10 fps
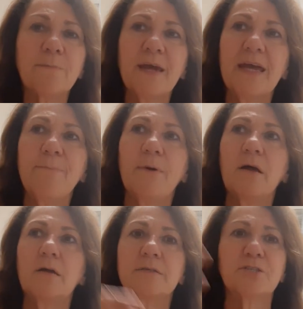
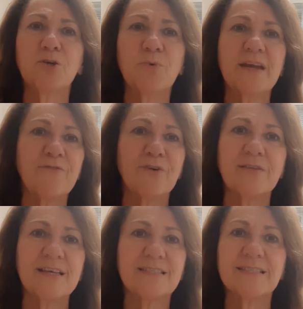people and do whatever
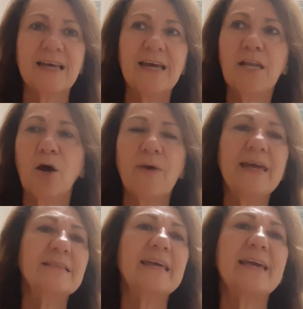this,
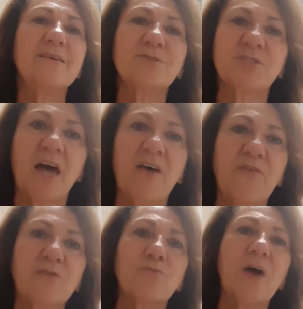illegal stuff
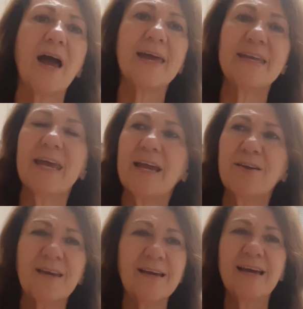and rioting.
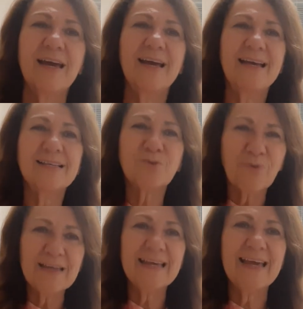Is
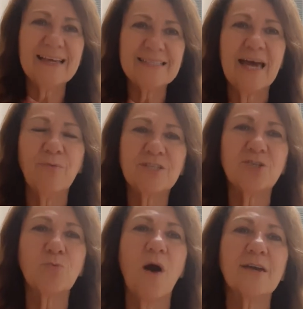that what
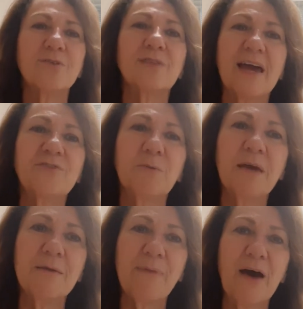you want your life to
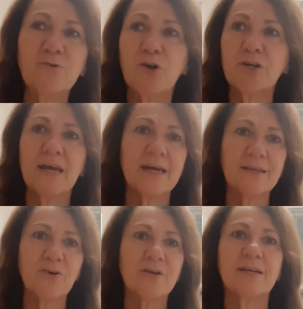be about? You're going
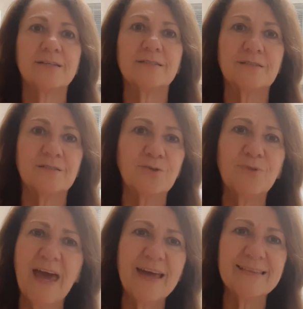to do
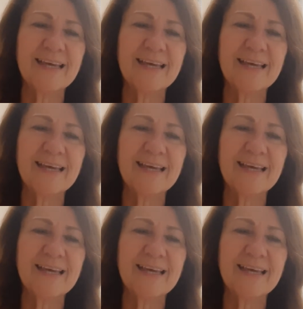that?